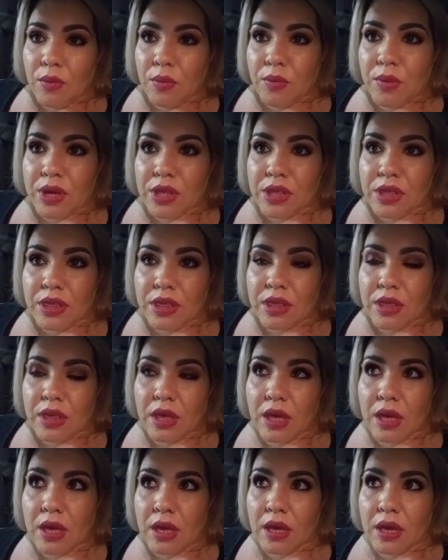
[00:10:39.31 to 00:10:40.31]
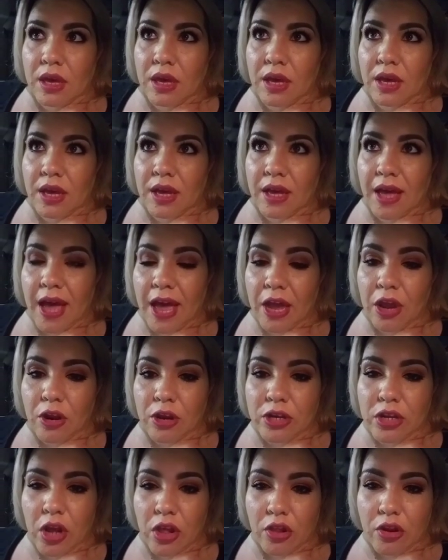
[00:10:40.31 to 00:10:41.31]
with a
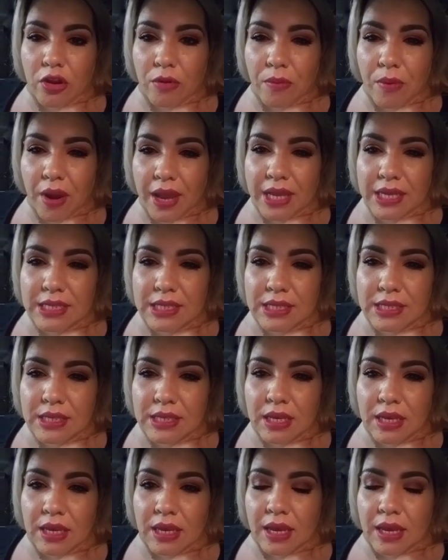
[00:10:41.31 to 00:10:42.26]
higher dollar price